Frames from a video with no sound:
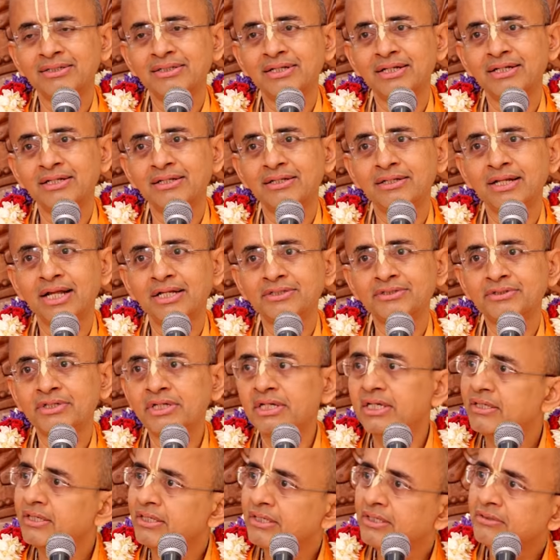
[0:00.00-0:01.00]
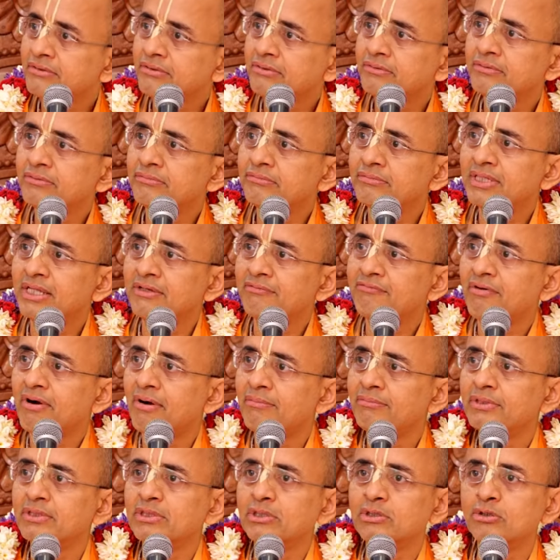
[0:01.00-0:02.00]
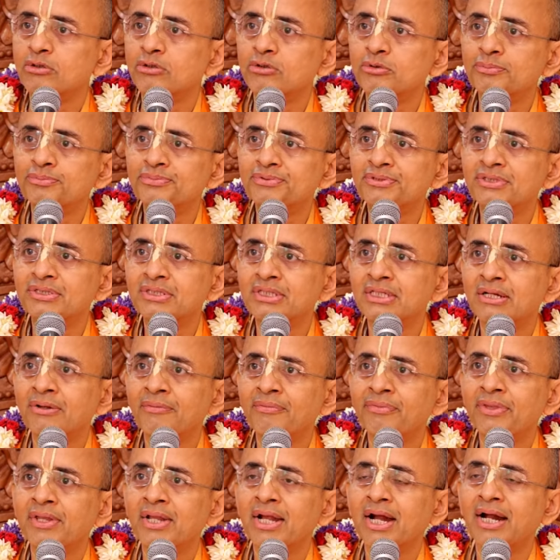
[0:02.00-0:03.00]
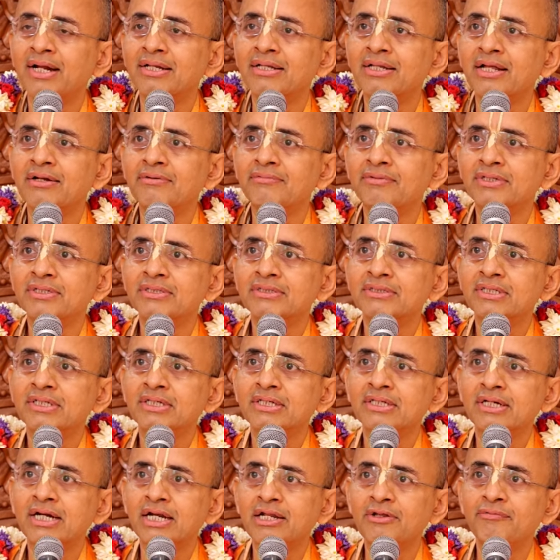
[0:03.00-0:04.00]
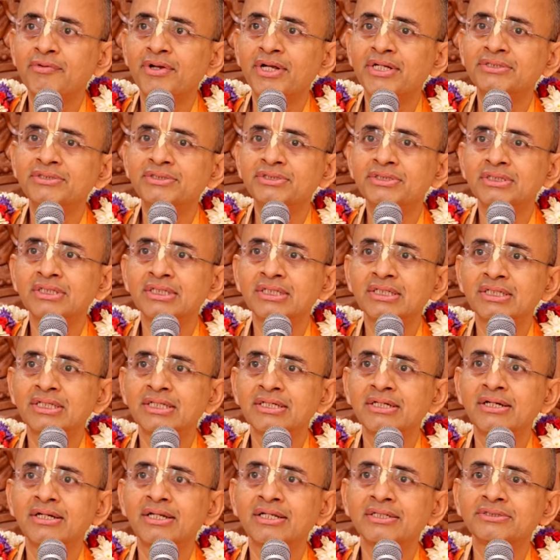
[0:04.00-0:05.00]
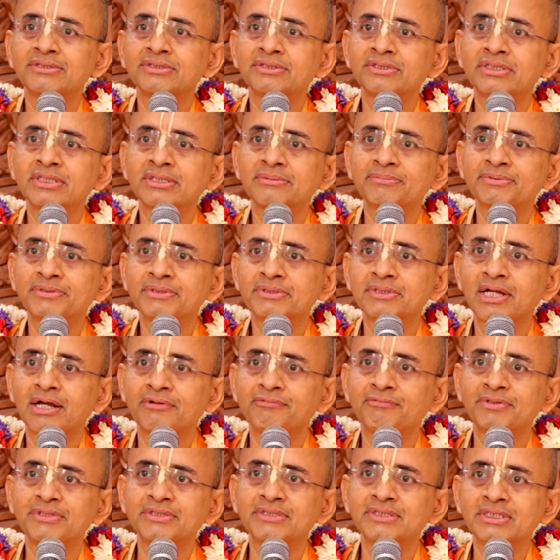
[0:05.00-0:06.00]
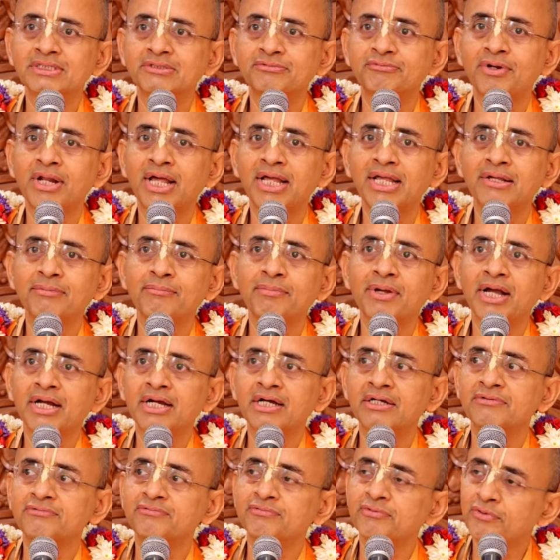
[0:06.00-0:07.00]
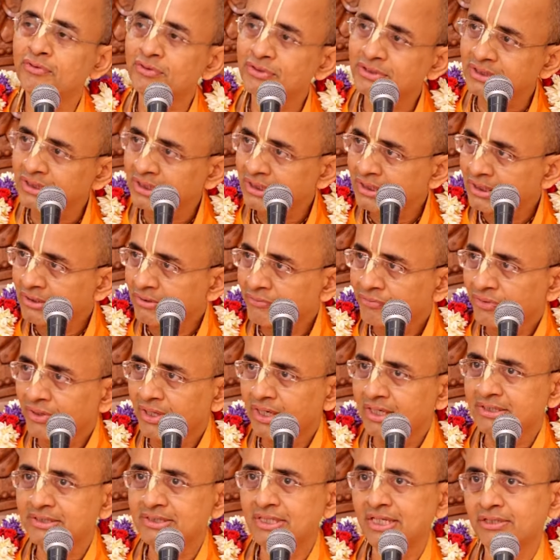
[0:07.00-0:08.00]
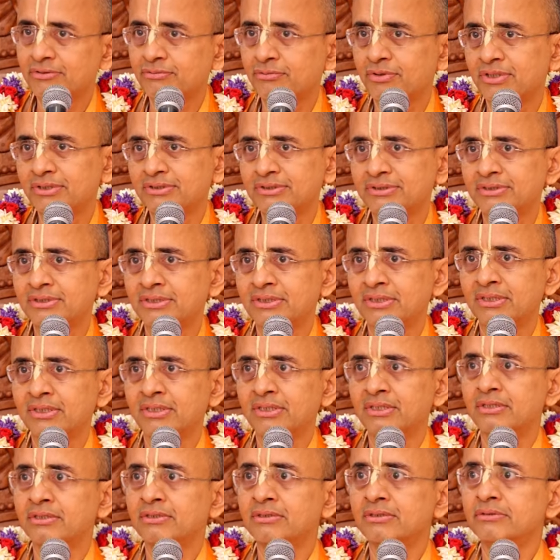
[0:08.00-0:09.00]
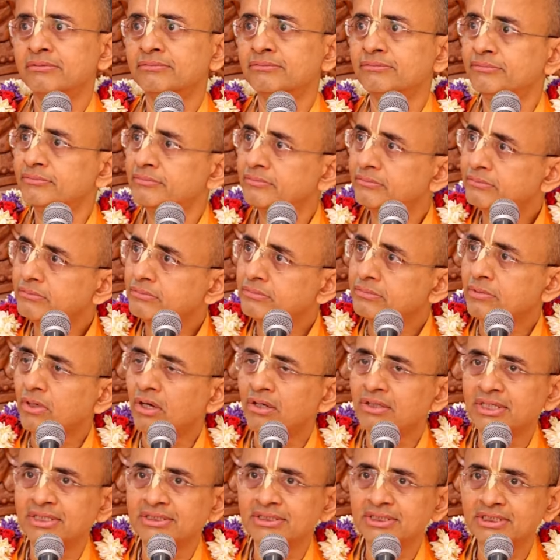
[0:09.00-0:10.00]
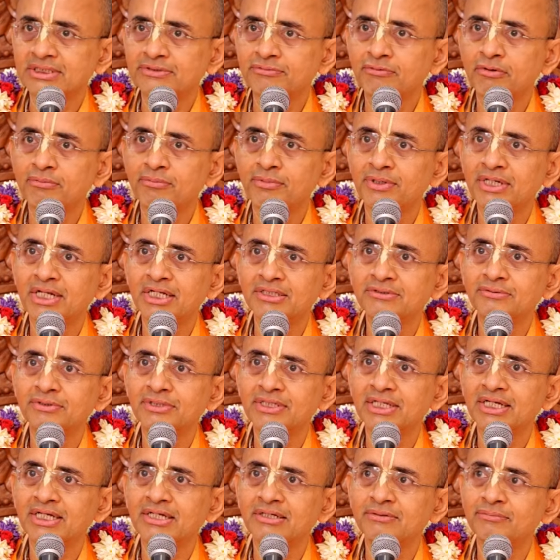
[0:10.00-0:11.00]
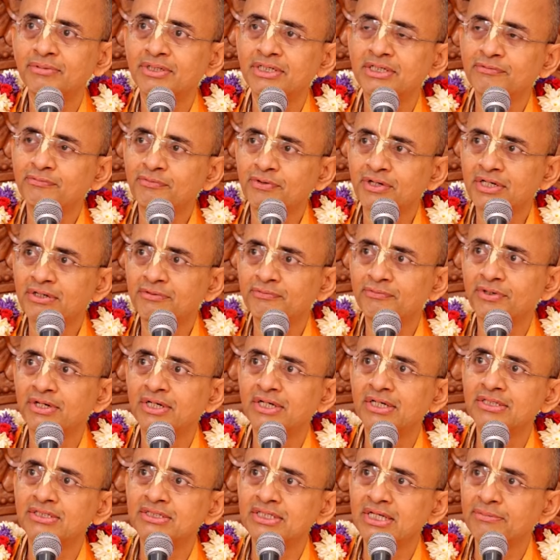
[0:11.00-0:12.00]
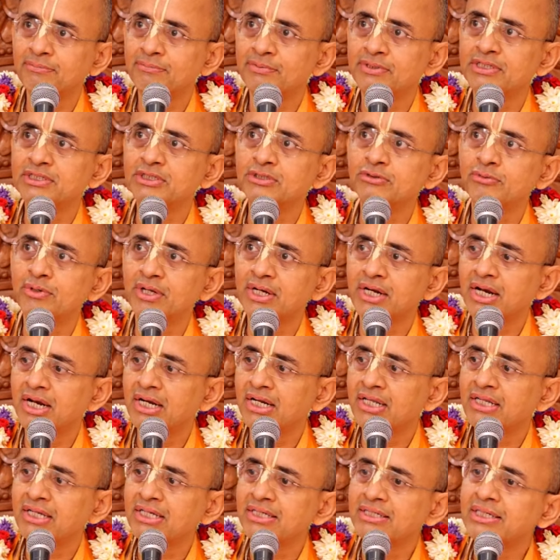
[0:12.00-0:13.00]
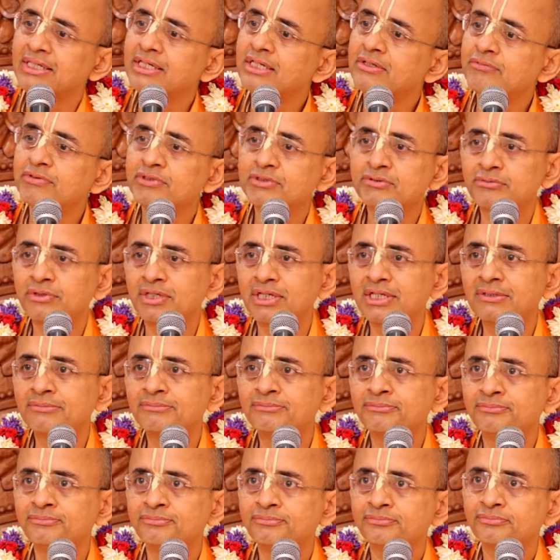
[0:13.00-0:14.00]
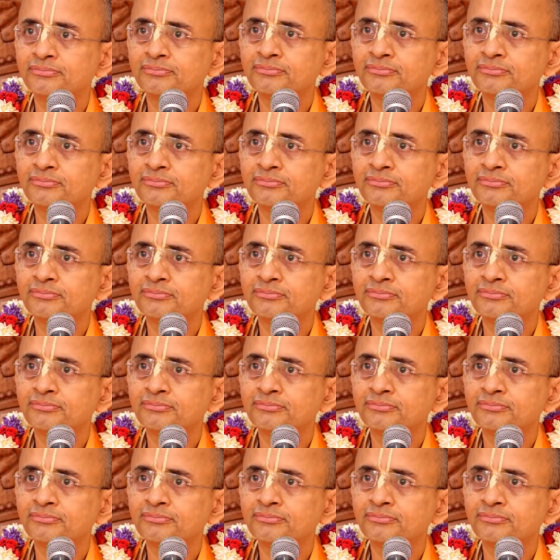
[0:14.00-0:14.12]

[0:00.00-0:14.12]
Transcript: And then naturally, they formed groups, and there was a uh, cleavage in relationships, offenses flying back and forth. Result was mm, all the six four matas were taken by different different disciples who are running it individually.